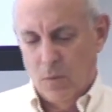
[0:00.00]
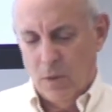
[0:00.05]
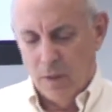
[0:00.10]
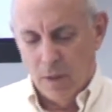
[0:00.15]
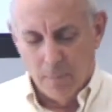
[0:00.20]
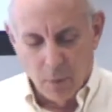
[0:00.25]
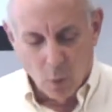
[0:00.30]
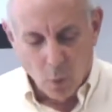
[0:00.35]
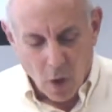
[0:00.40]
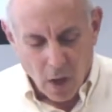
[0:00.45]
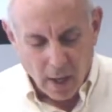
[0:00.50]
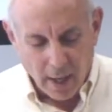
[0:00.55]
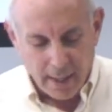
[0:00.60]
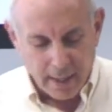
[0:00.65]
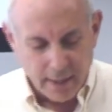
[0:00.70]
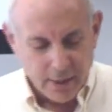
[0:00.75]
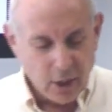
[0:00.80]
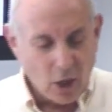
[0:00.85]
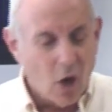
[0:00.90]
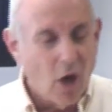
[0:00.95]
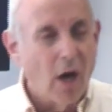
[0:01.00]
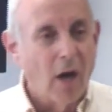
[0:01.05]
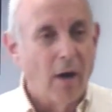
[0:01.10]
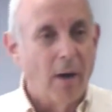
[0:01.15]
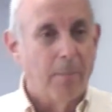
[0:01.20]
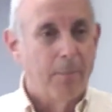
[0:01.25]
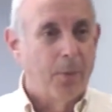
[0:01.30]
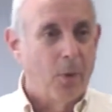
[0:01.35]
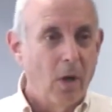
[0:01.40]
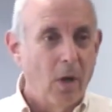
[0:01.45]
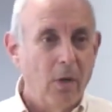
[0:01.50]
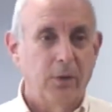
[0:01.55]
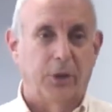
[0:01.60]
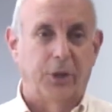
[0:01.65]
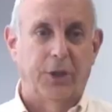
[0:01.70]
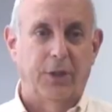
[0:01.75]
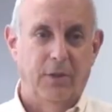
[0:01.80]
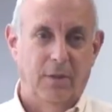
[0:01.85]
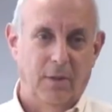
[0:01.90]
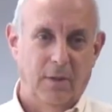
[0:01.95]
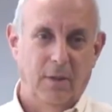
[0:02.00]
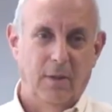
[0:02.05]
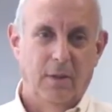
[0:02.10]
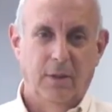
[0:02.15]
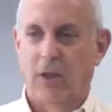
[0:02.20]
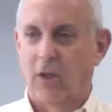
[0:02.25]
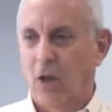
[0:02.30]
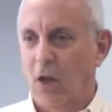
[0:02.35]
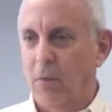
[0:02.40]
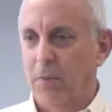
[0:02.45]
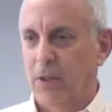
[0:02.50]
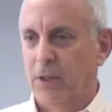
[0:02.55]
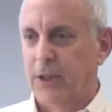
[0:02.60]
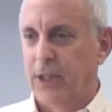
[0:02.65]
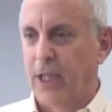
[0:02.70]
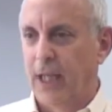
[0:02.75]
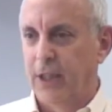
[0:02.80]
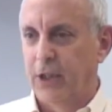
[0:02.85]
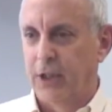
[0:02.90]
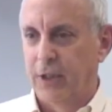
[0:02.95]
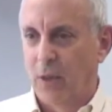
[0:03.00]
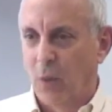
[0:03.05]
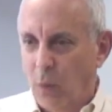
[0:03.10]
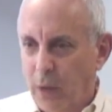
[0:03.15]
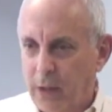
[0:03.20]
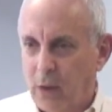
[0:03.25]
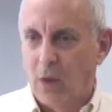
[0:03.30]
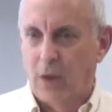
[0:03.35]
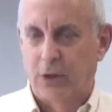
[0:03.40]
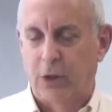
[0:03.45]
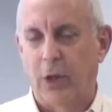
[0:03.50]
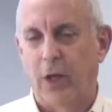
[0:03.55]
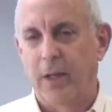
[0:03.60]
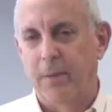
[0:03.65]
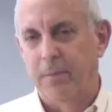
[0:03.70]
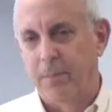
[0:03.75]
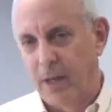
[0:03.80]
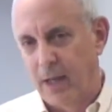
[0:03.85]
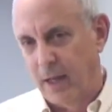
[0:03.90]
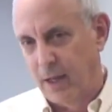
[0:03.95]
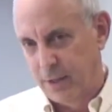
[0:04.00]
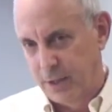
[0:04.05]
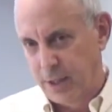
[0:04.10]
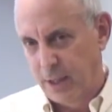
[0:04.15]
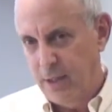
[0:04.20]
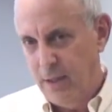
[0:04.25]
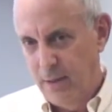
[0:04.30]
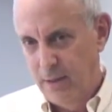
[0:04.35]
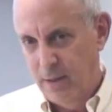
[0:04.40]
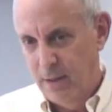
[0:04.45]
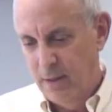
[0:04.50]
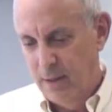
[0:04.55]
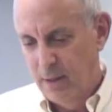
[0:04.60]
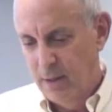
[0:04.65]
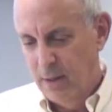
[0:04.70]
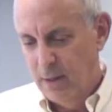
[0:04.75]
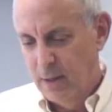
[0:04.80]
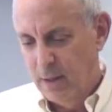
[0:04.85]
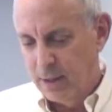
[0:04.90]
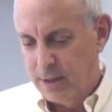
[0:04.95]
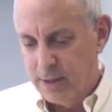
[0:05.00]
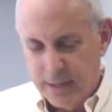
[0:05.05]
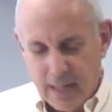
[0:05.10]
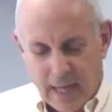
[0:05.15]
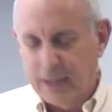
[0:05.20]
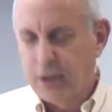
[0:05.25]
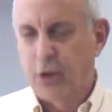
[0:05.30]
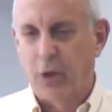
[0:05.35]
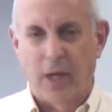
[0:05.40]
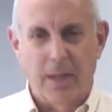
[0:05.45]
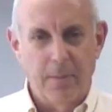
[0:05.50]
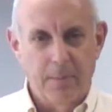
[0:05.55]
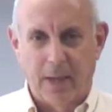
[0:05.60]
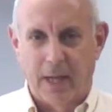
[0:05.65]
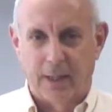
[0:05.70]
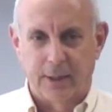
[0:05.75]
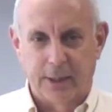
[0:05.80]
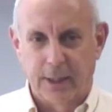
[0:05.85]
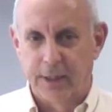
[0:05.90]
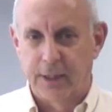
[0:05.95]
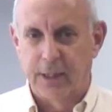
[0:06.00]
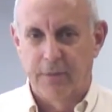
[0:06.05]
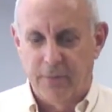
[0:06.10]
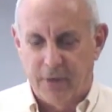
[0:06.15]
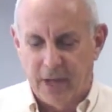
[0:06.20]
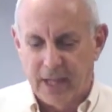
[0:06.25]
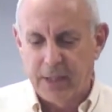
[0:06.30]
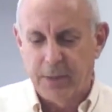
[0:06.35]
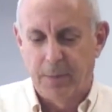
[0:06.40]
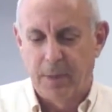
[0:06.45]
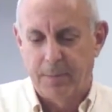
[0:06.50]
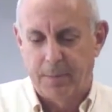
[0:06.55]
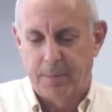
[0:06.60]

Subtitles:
Number 1 is our approach to globalization that we call trade policy. It's not trade policy, it's investment